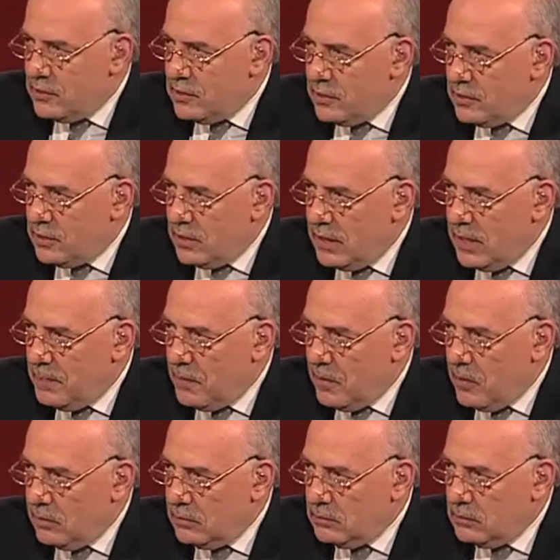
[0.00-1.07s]
just to leap
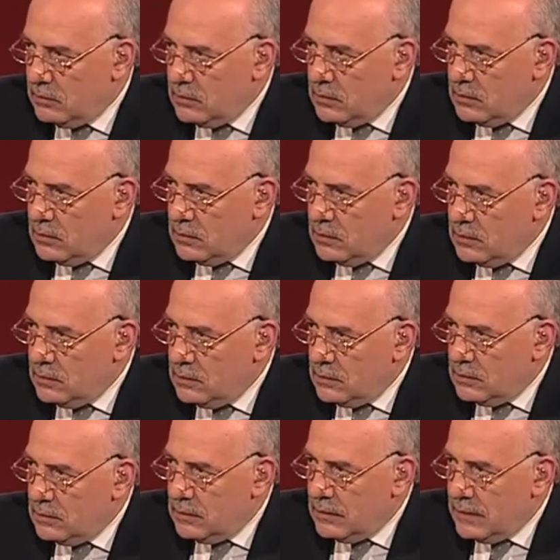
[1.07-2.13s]
on. Well, it's a
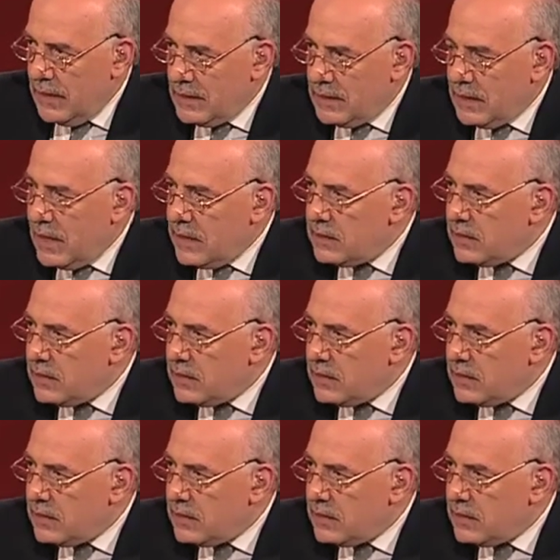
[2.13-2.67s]
kind of. Uh, it's, it's